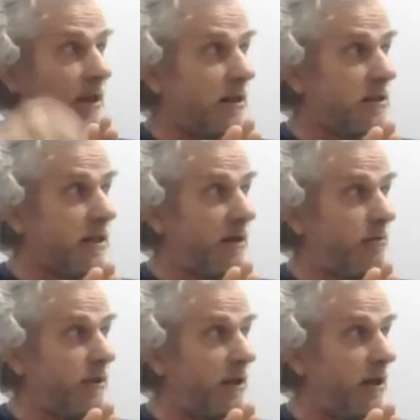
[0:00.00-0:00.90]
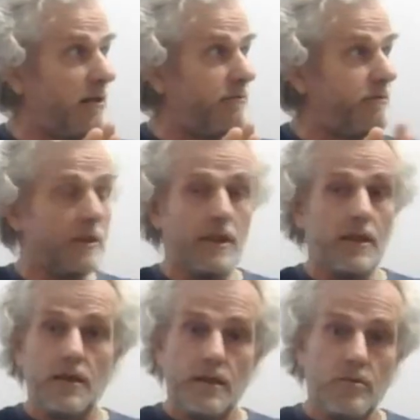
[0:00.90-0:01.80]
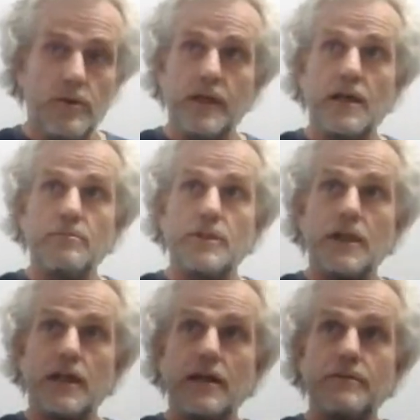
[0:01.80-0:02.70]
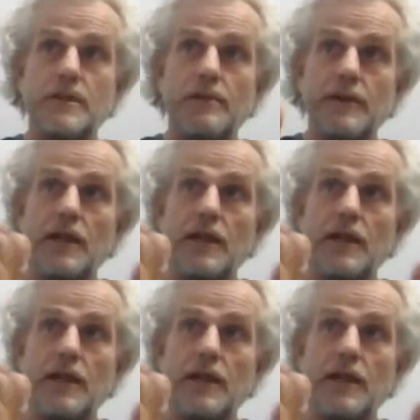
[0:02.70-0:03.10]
Cut sand with a knife, the wind comes and it covers it up.